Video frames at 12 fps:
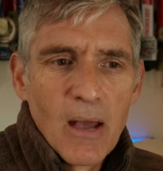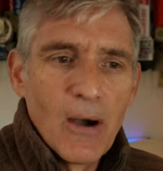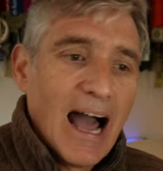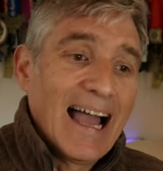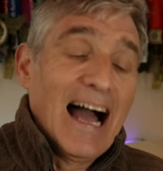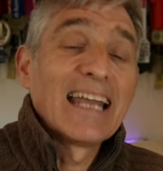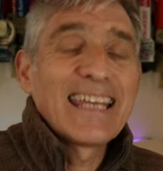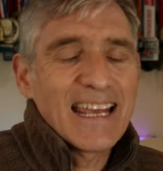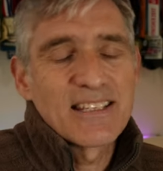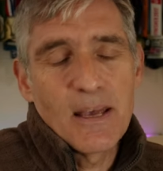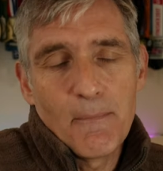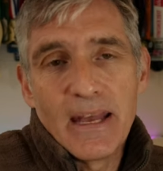I
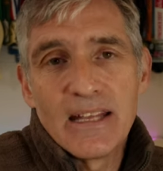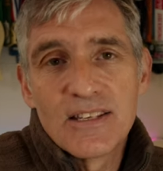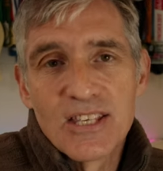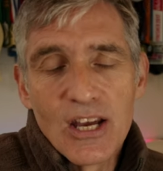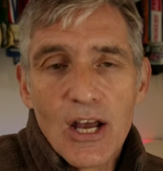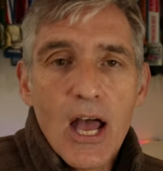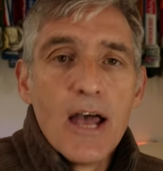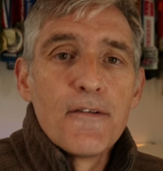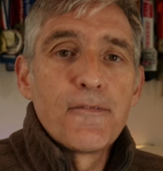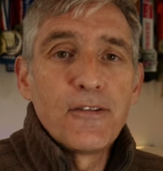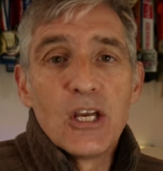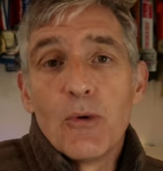guess it means that
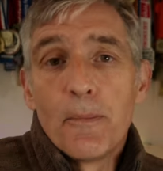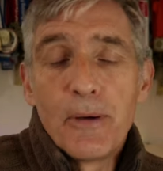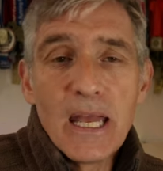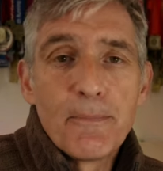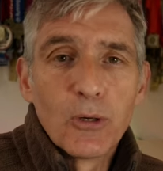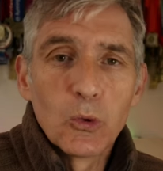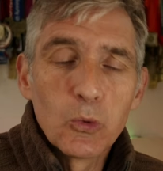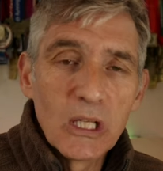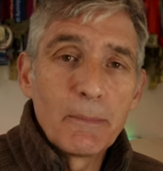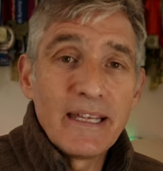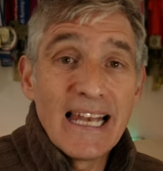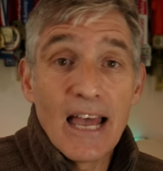fewer people
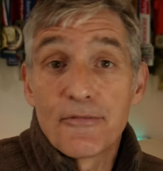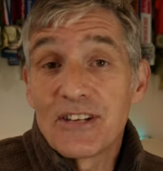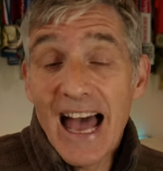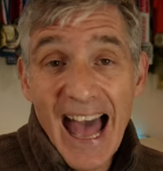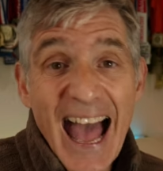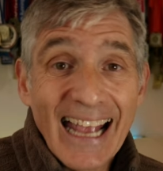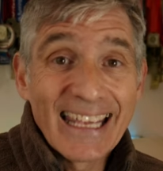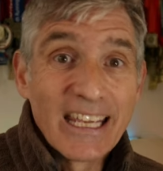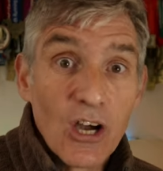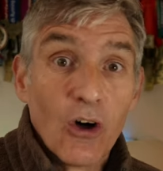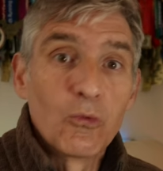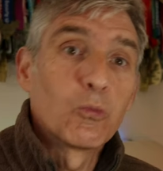will be left
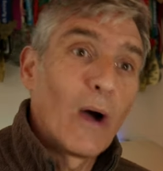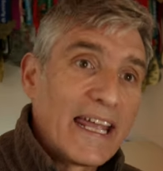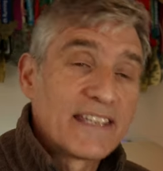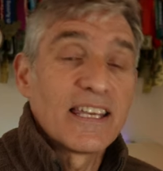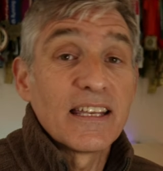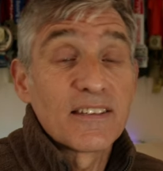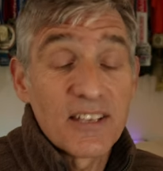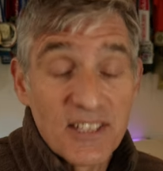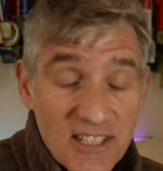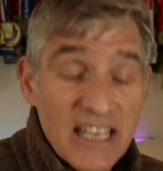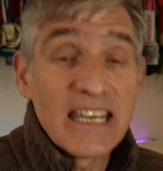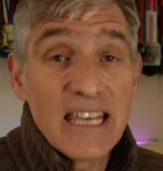hanging on, waiting to
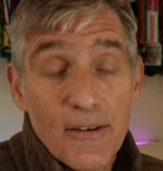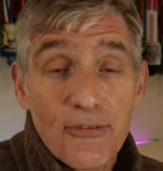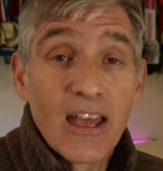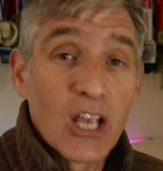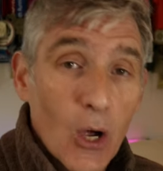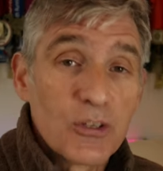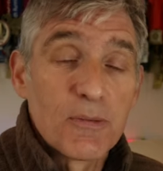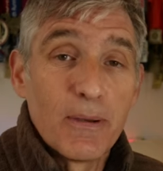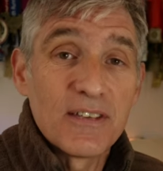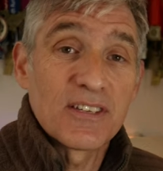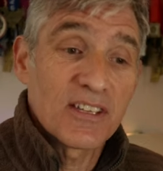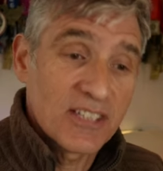see if they're going to
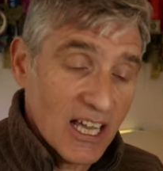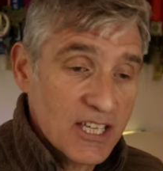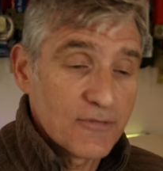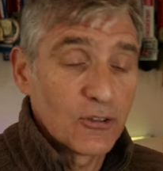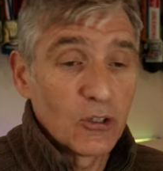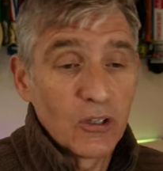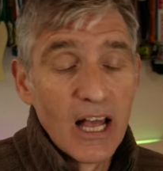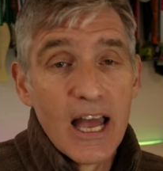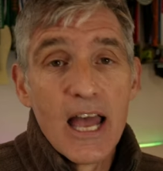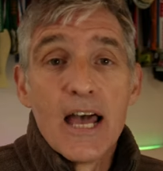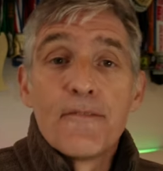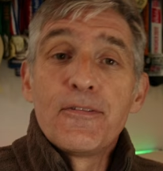be successful.
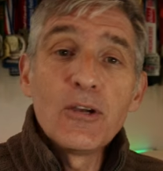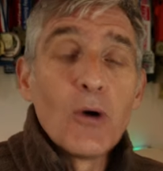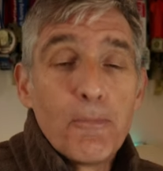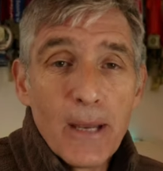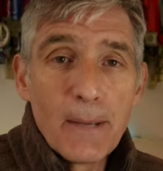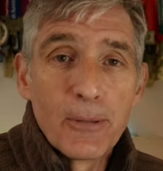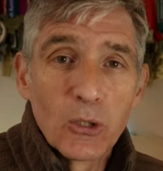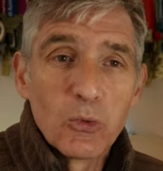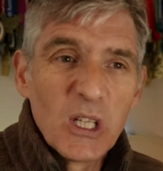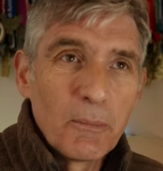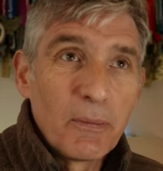Fewer people will